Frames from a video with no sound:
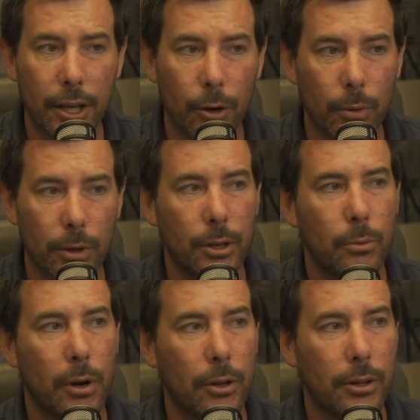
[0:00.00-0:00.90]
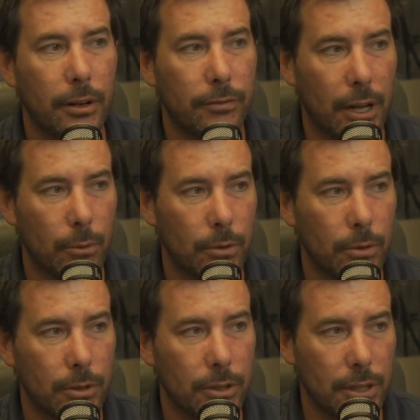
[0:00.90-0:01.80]
Goat really well that have done
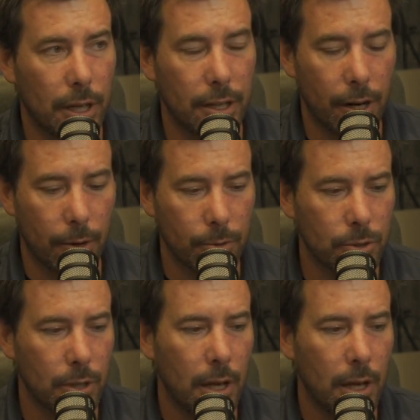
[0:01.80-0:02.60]
theirs,